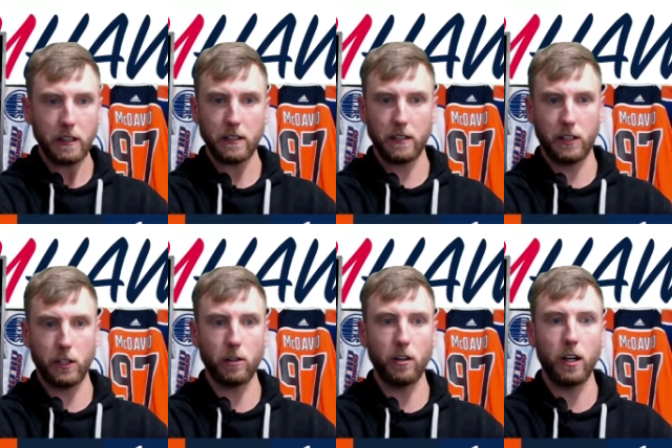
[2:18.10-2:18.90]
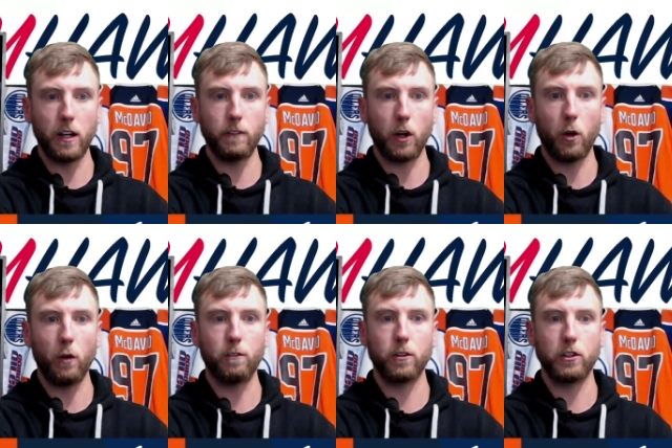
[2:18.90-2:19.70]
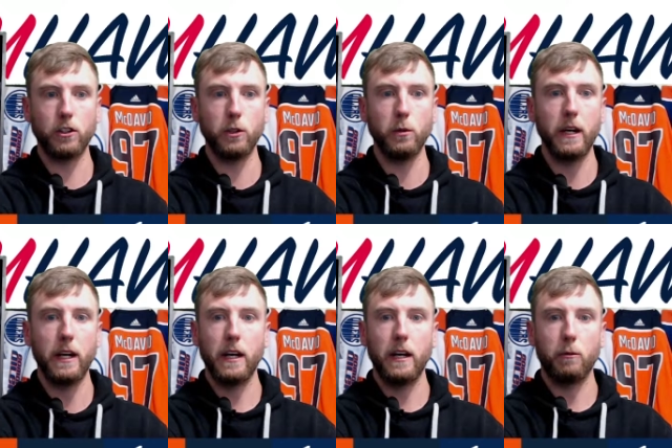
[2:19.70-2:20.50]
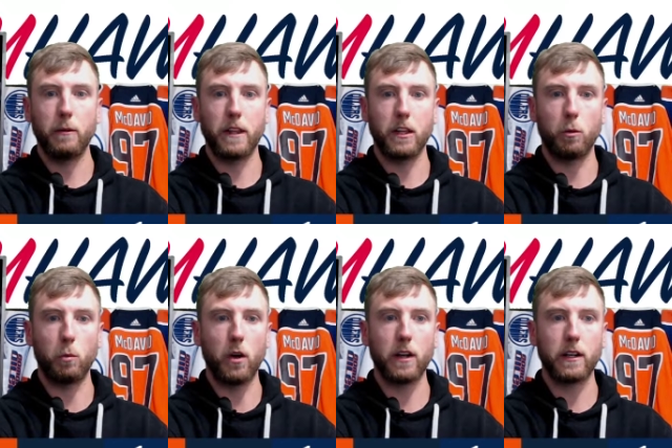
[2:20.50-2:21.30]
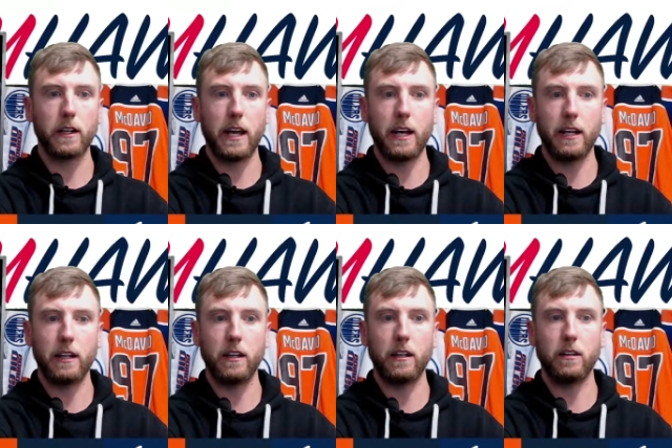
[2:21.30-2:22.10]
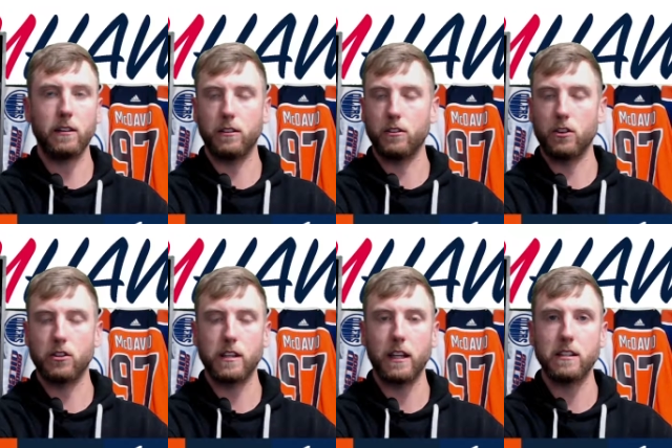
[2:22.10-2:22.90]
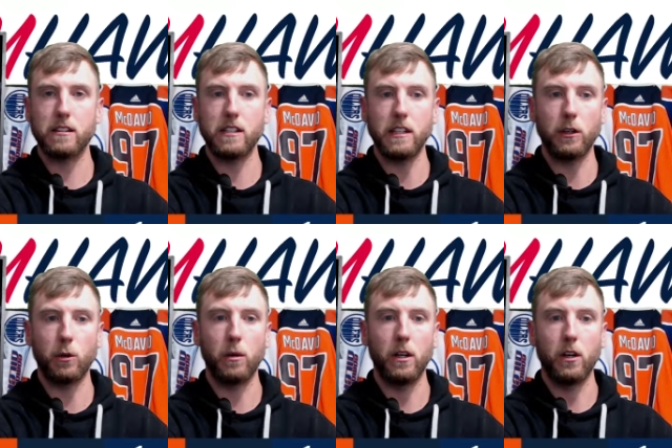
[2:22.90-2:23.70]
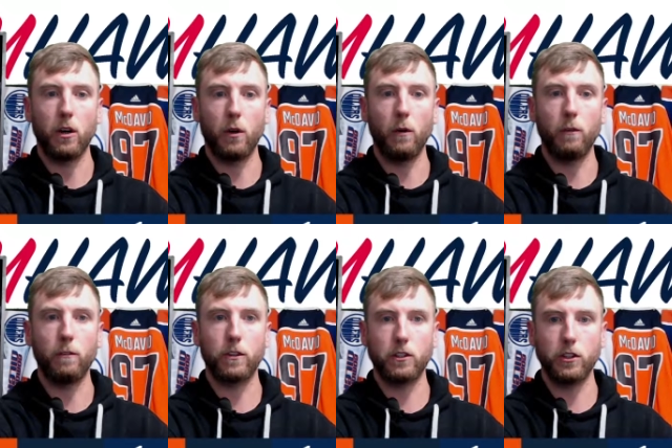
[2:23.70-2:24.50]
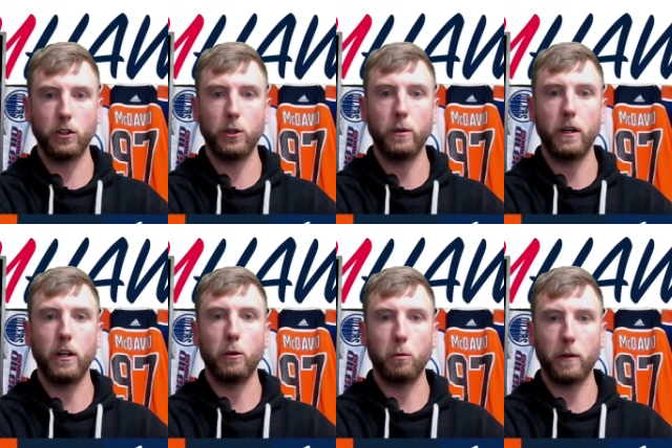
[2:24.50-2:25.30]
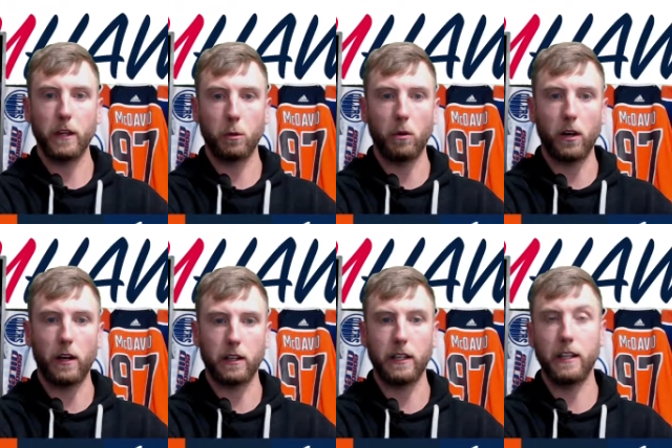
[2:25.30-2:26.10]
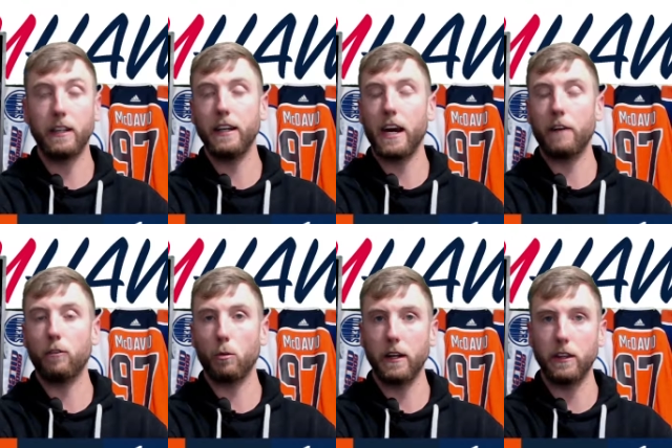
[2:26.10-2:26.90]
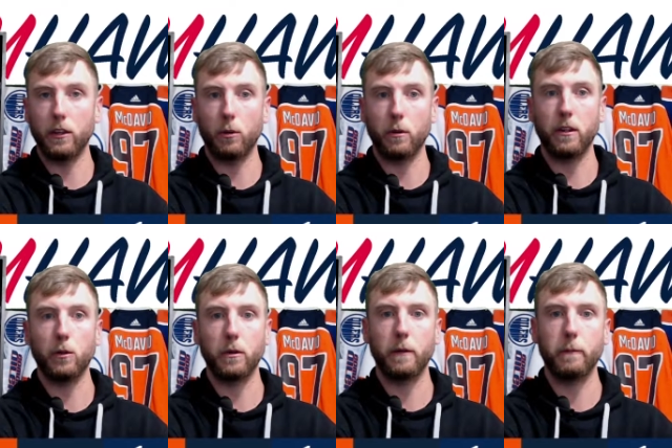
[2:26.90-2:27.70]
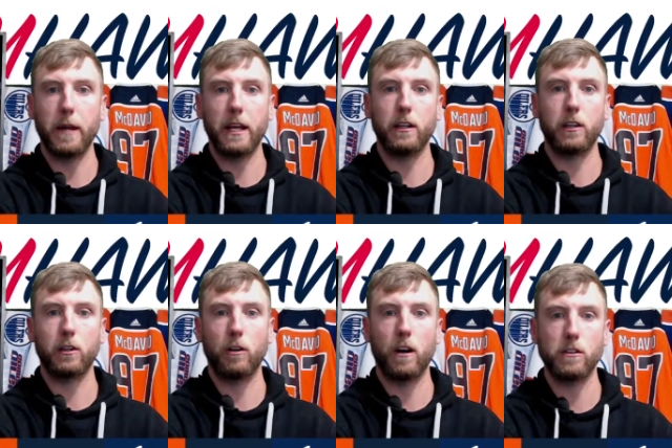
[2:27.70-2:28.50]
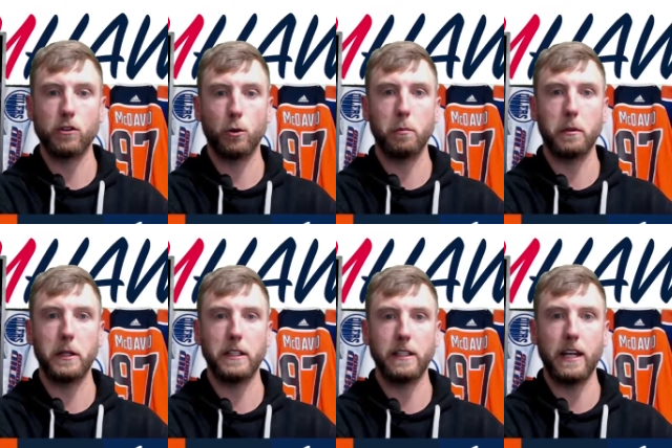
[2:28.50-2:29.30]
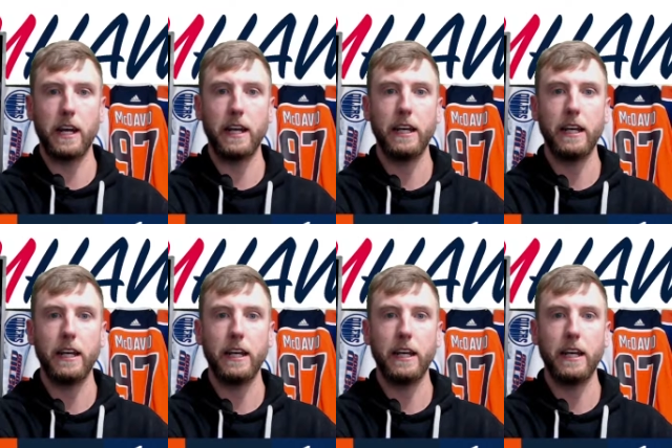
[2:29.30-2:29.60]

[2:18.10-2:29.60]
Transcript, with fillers: Kirilloff 0 for 2 with a walk, and uh, Celestino 0 for 2 with a walk. He did have a run though, the only man to cross home plate today.